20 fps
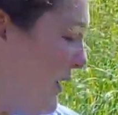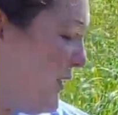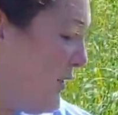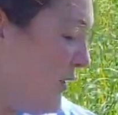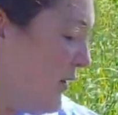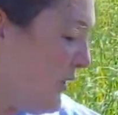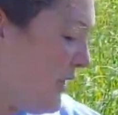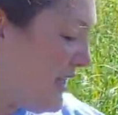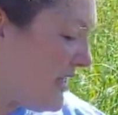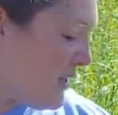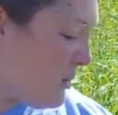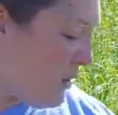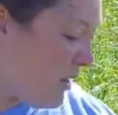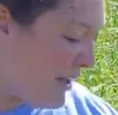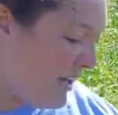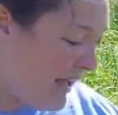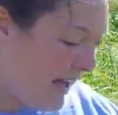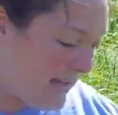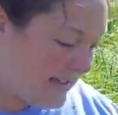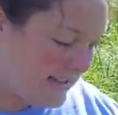So this
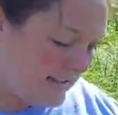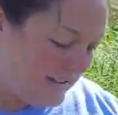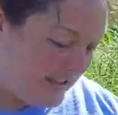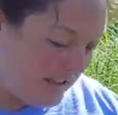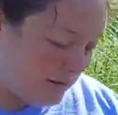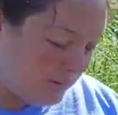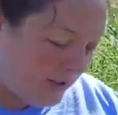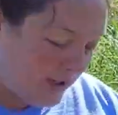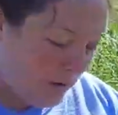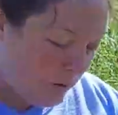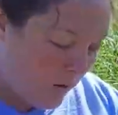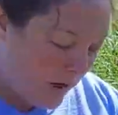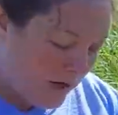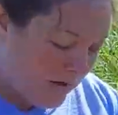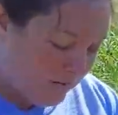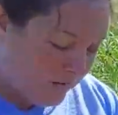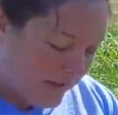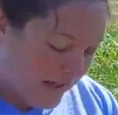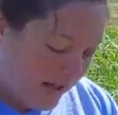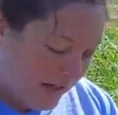one has little bitty
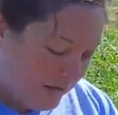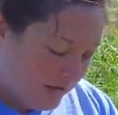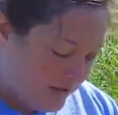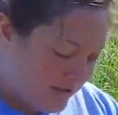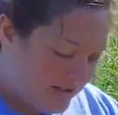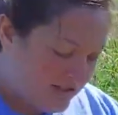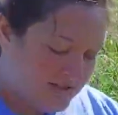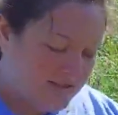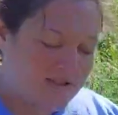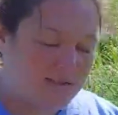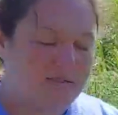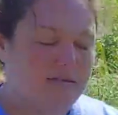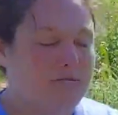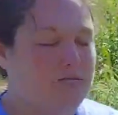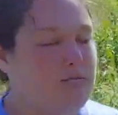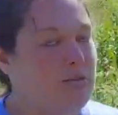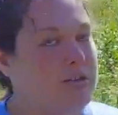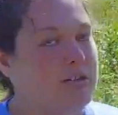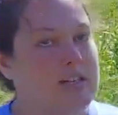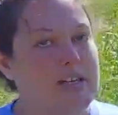white flowers,
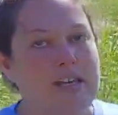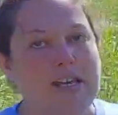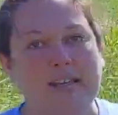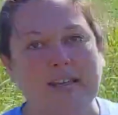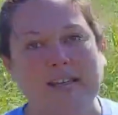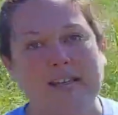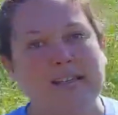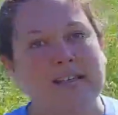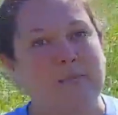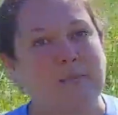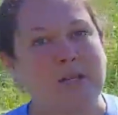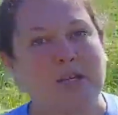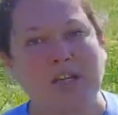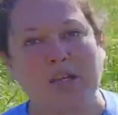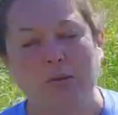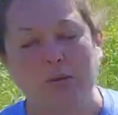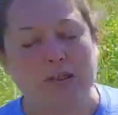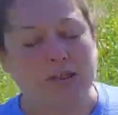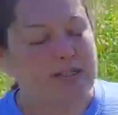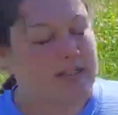really
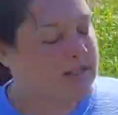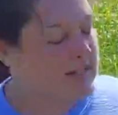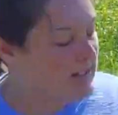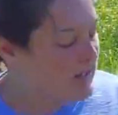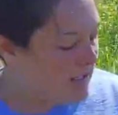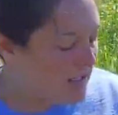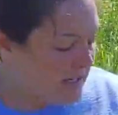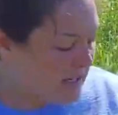inconspicuous.